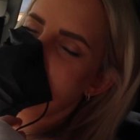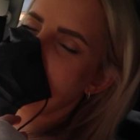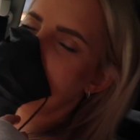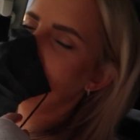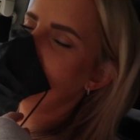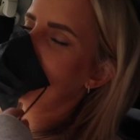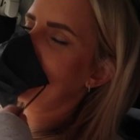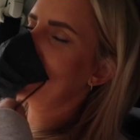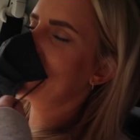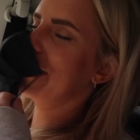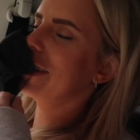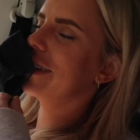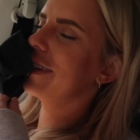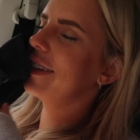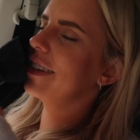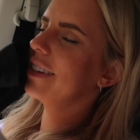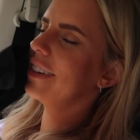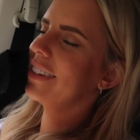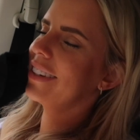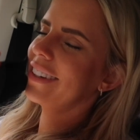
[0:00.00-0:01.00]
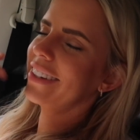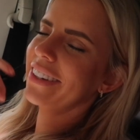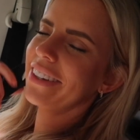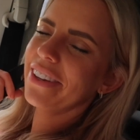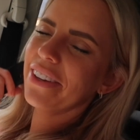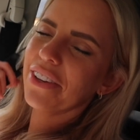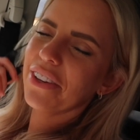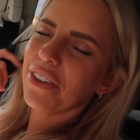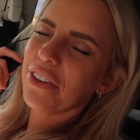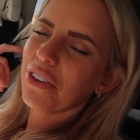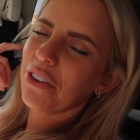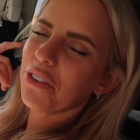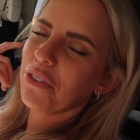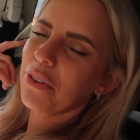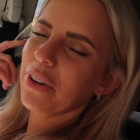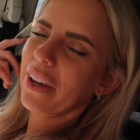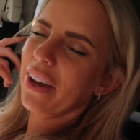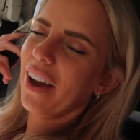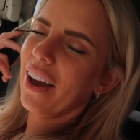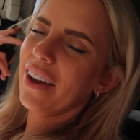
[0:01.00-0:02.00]
ovary.
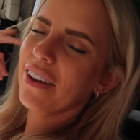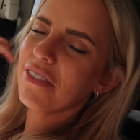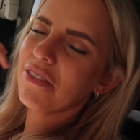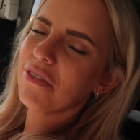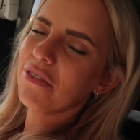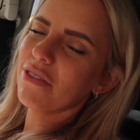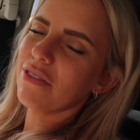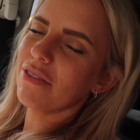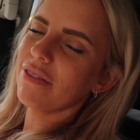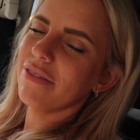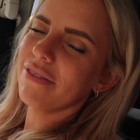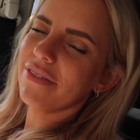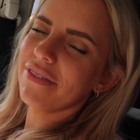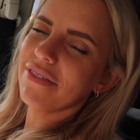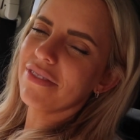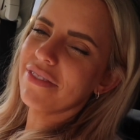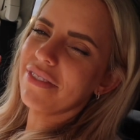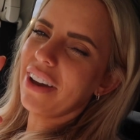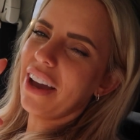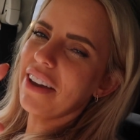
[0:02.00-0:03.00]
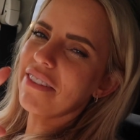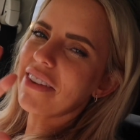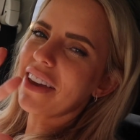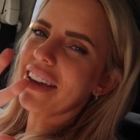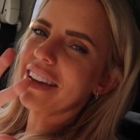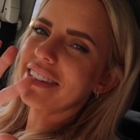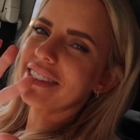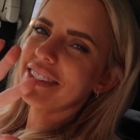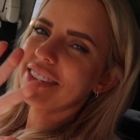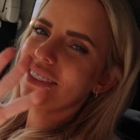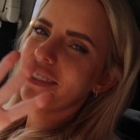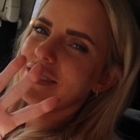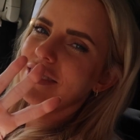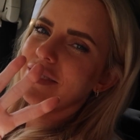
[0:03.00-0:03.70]
We got five eggs.